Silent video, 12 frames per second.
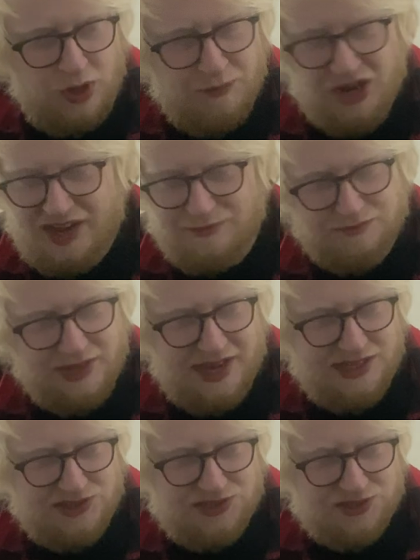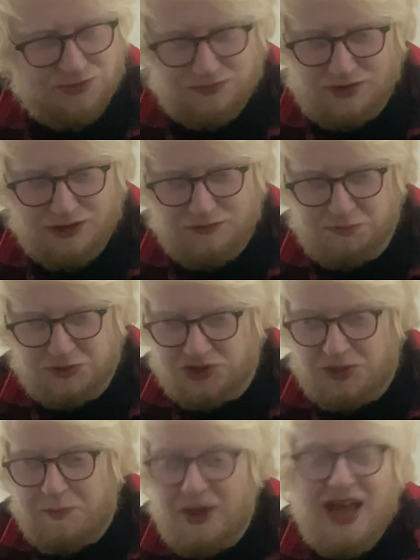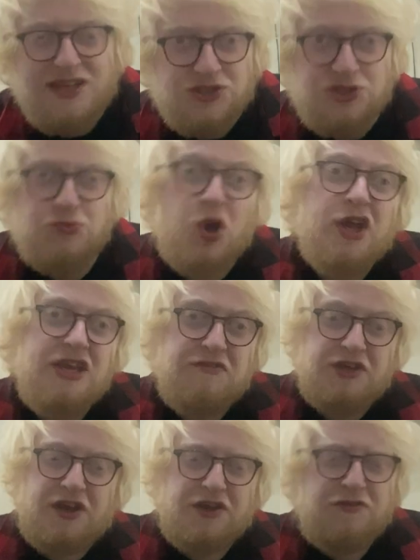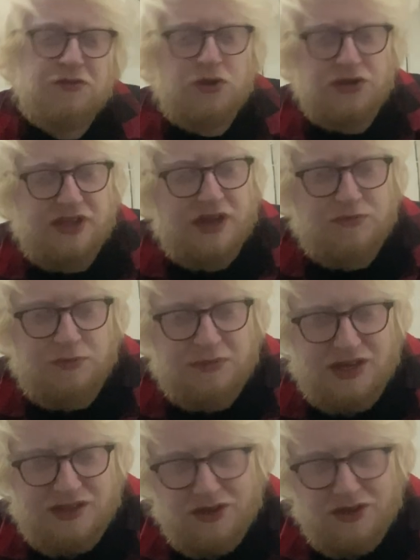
But yeah, it's surpassed what even I thought that would be.